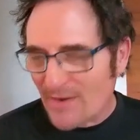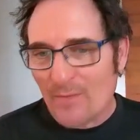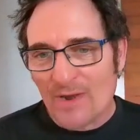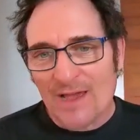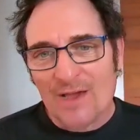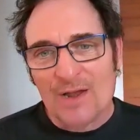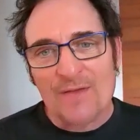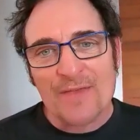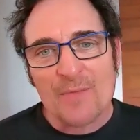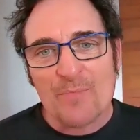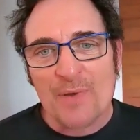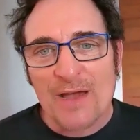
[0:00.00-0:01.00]
And when I got off
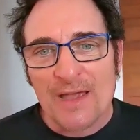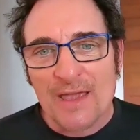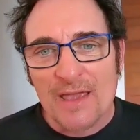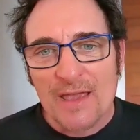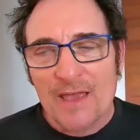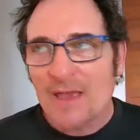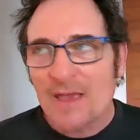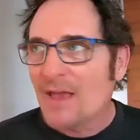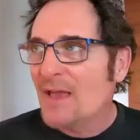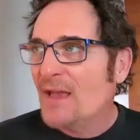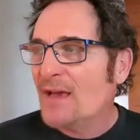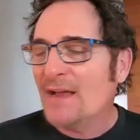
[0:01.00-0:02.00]
that bike
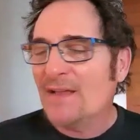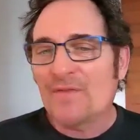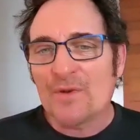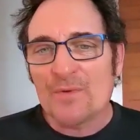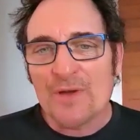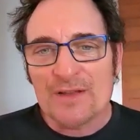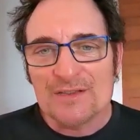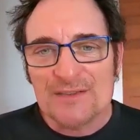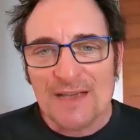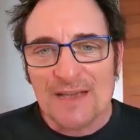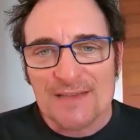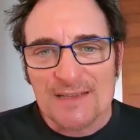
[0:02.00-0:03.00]
and I turn around and
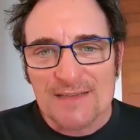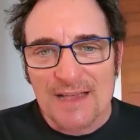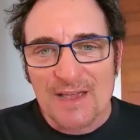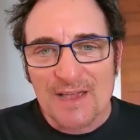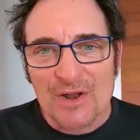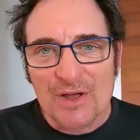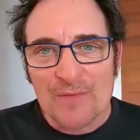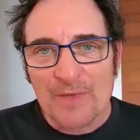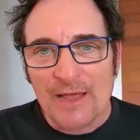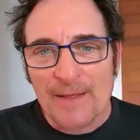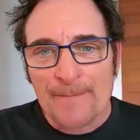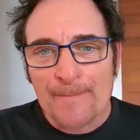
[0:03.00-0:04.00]
Jax has that gun on me,